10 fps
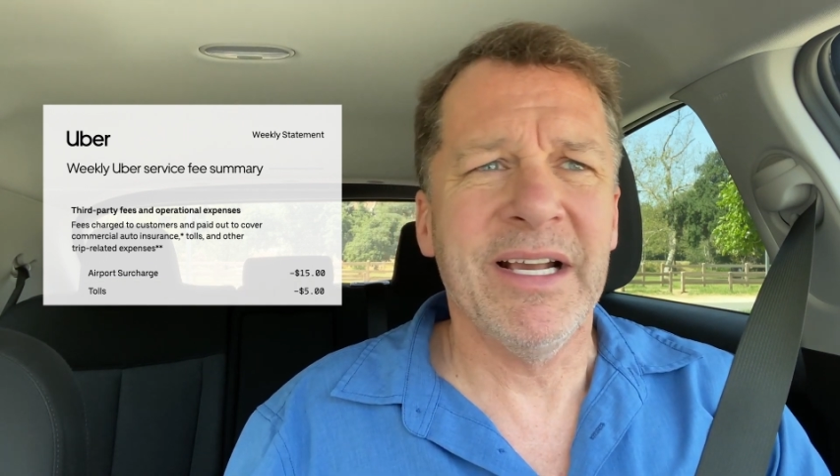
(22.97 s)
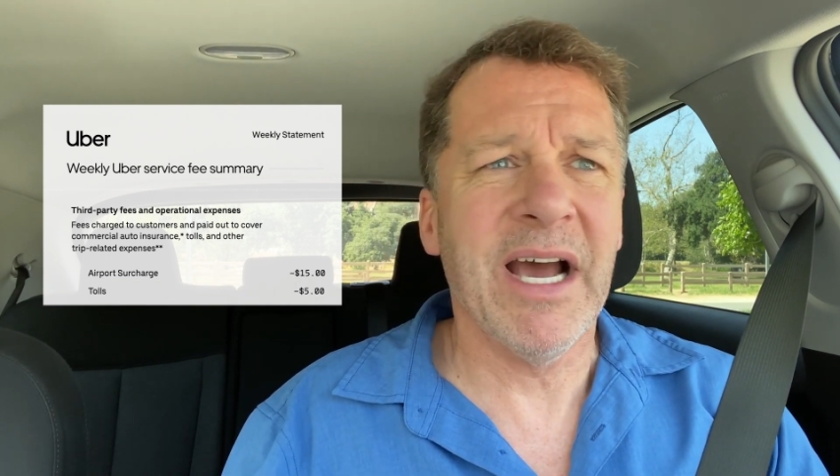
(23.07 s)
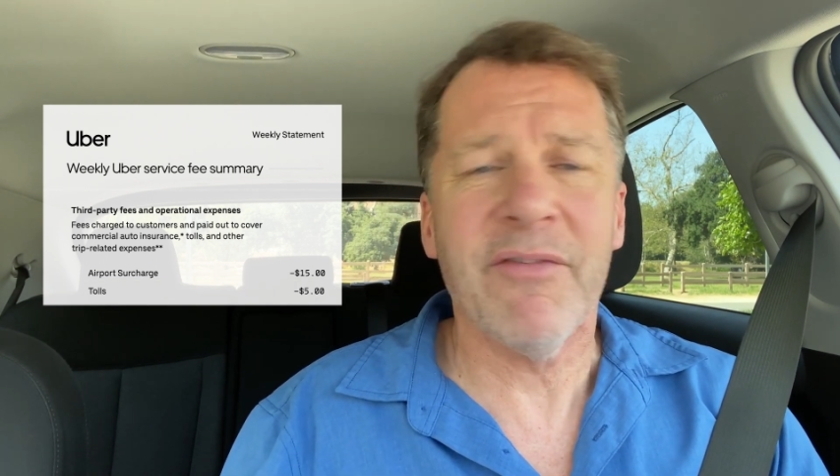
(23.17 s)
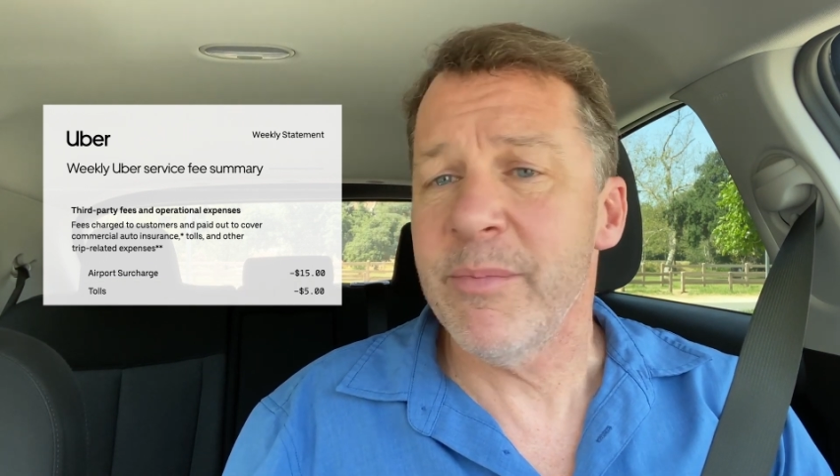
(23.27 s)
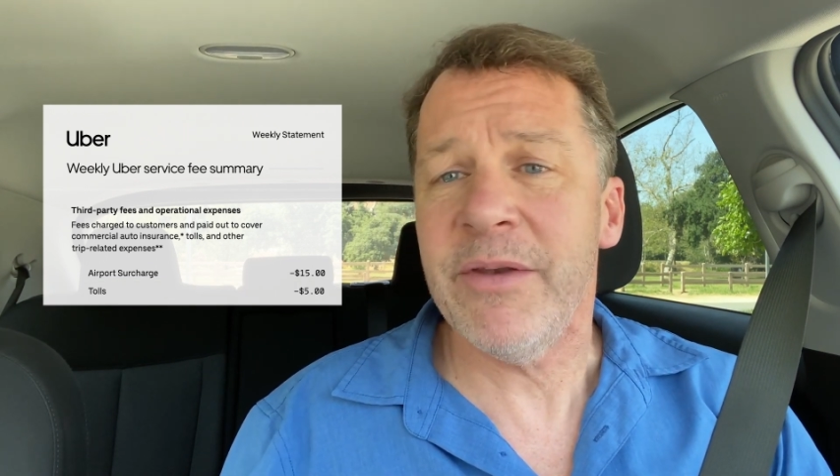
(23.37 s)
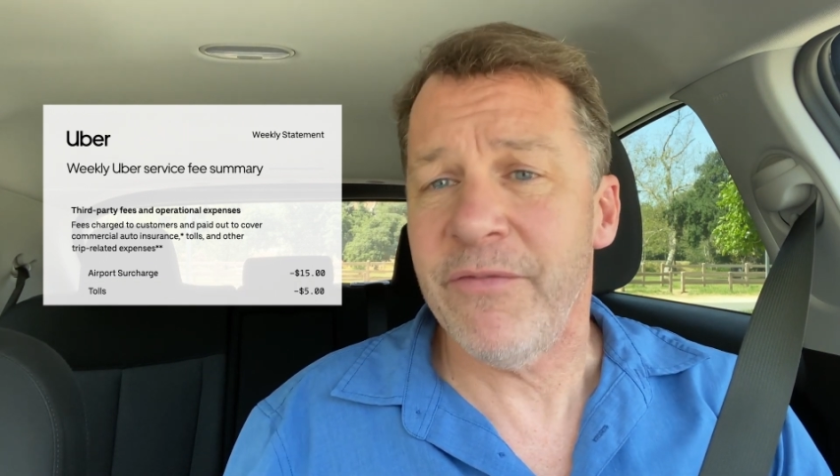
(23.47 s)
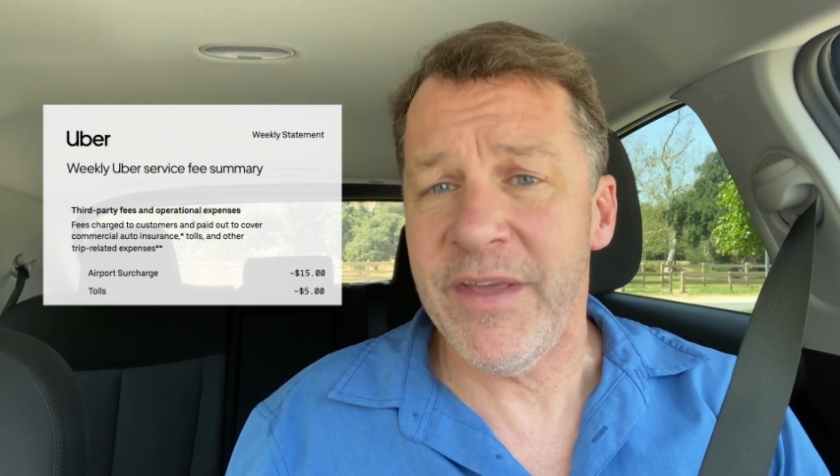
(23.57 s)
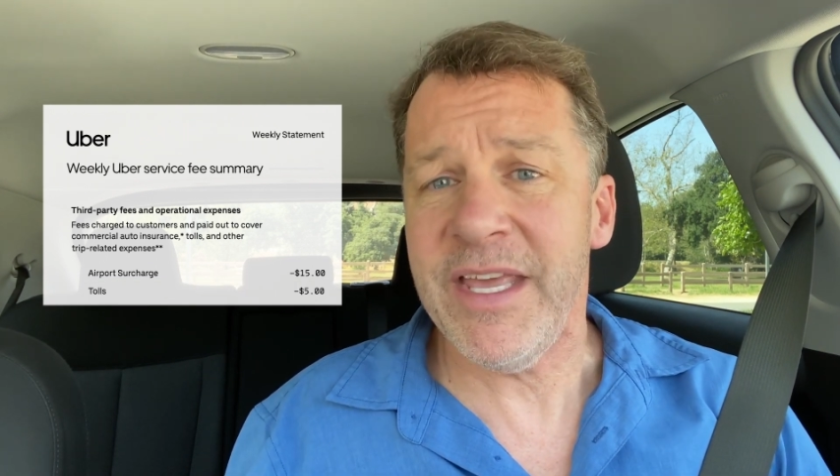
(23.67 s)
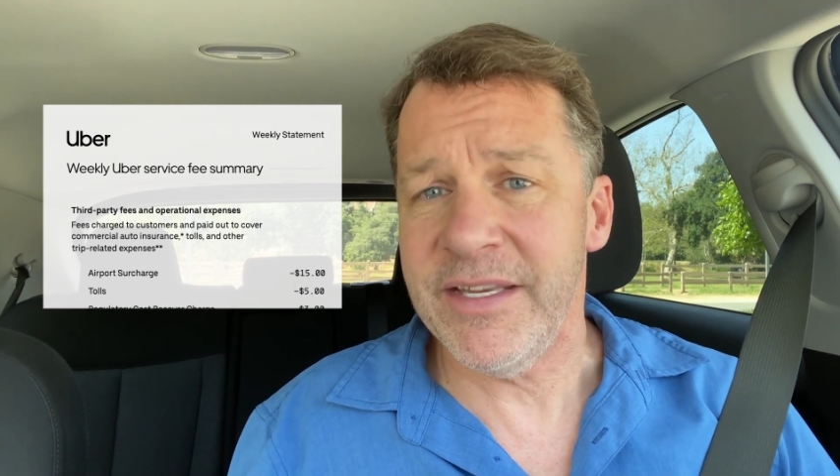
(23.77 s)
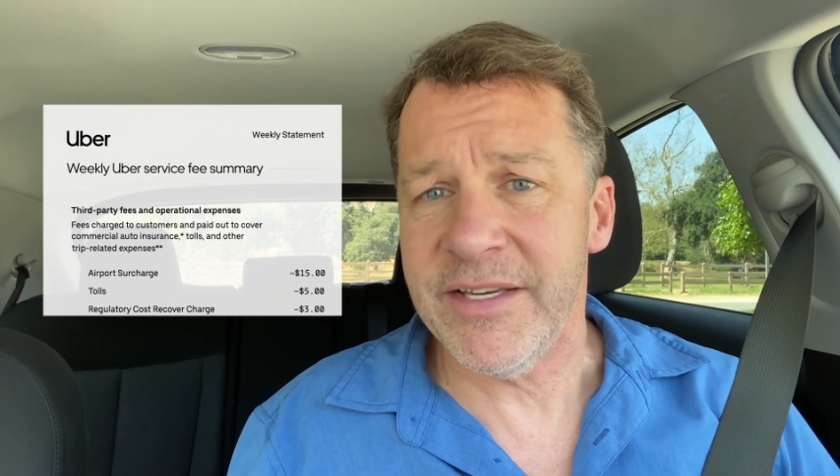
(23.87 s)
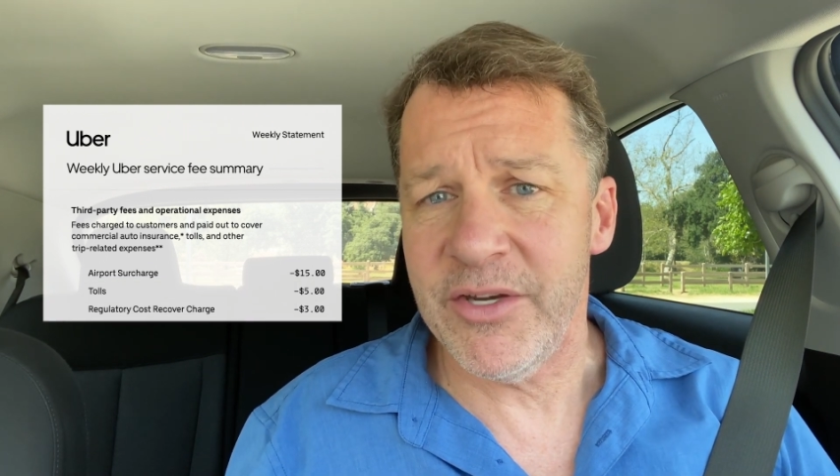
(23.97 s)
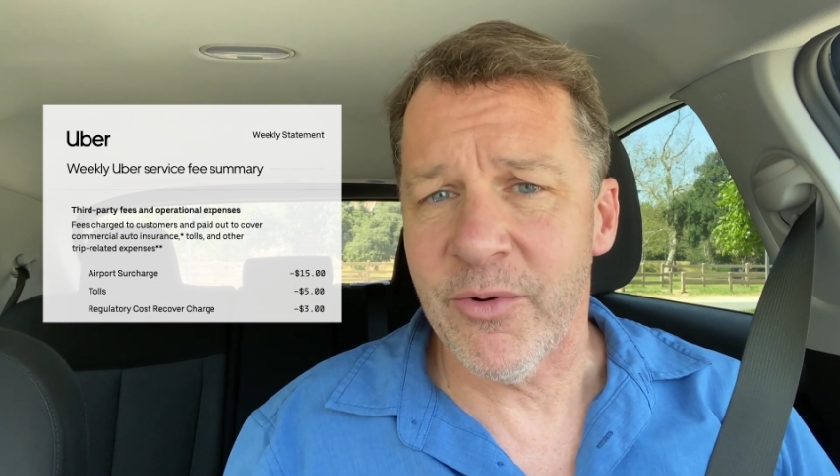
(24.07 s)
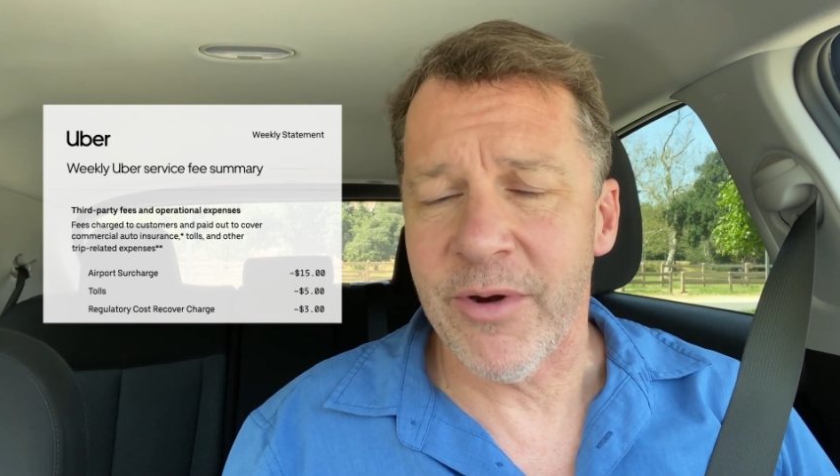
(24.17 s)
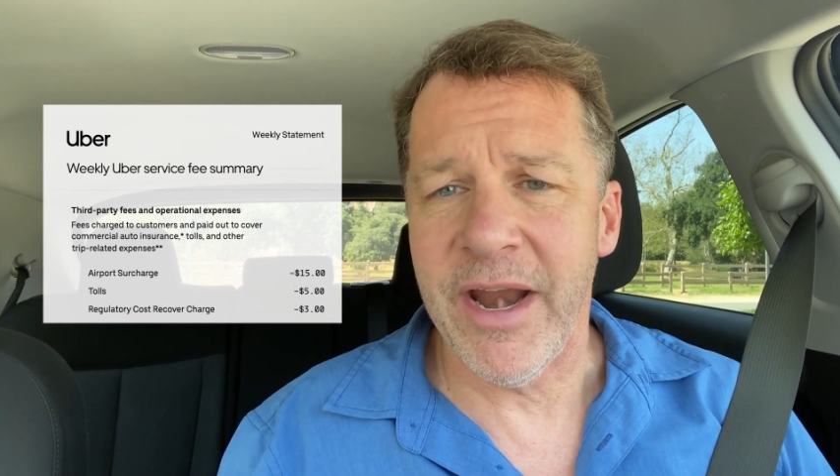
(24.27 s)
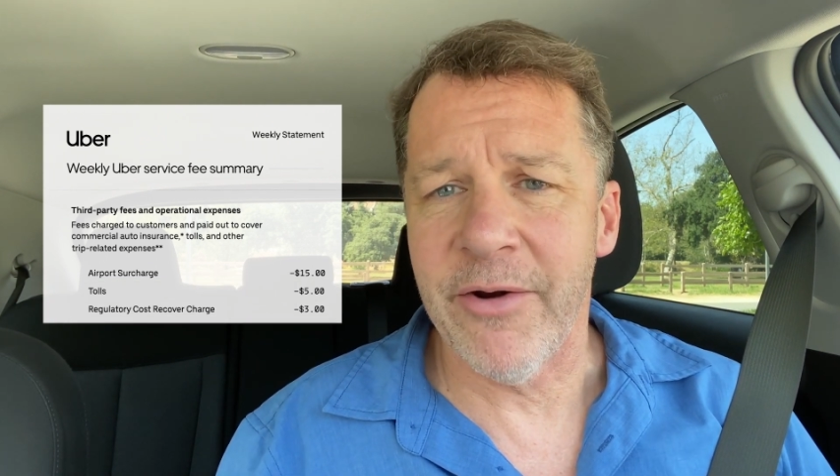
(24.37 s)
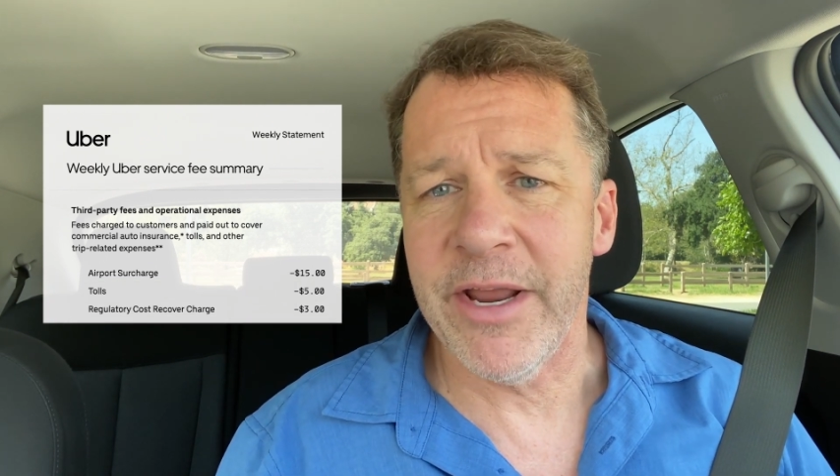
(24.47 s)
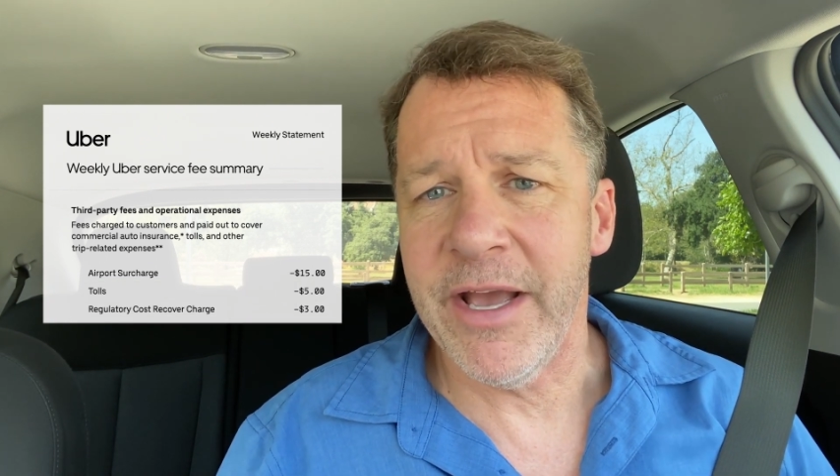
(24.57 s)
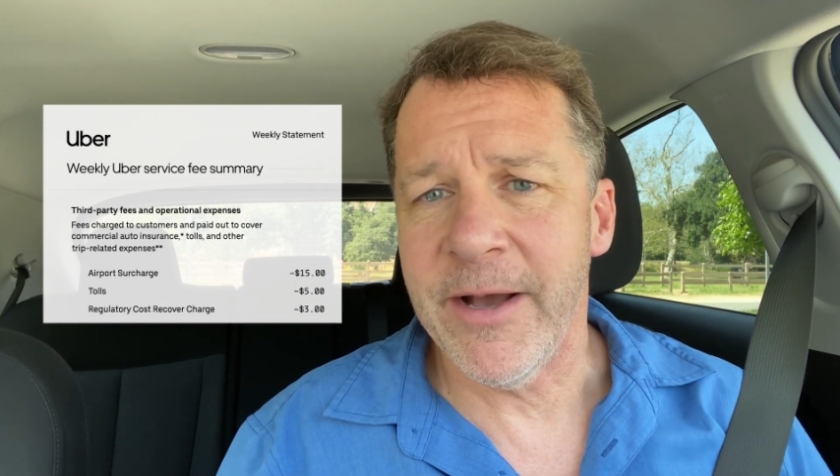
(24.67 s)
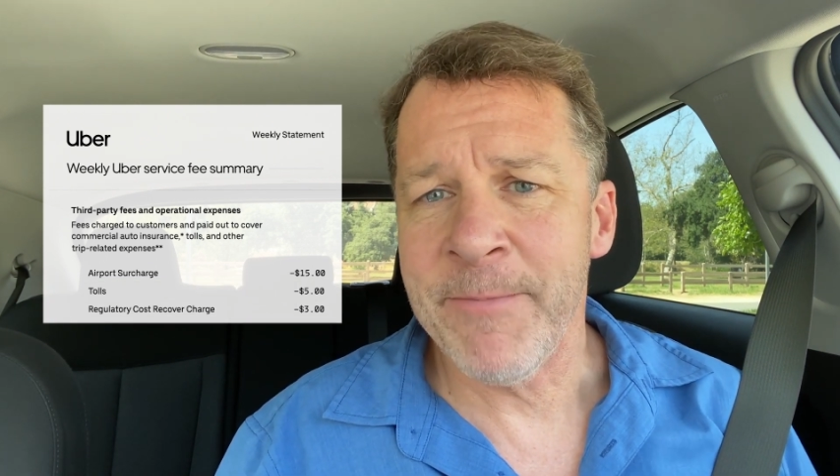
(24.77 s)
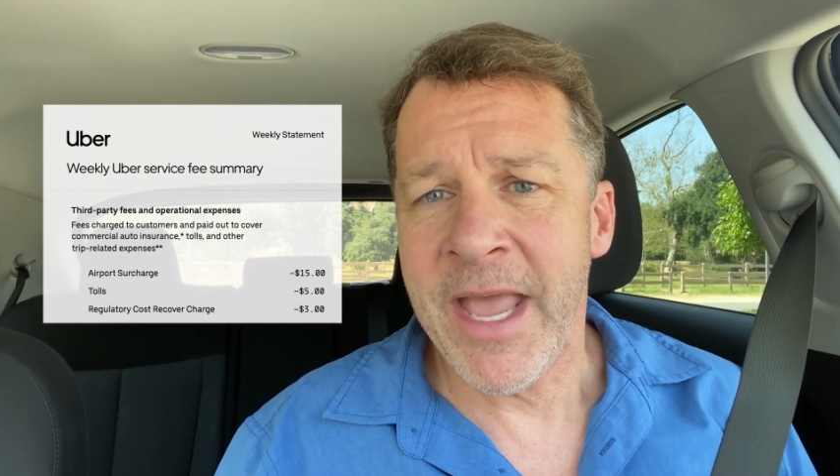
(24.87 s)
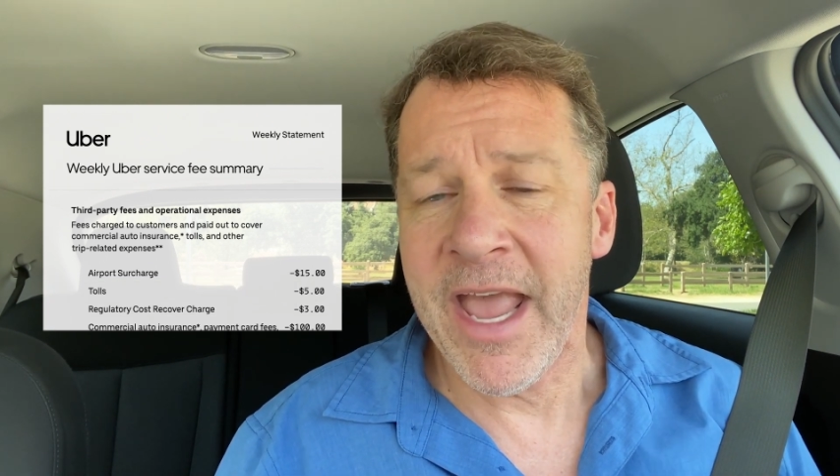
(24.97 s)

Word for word: government fees in your area,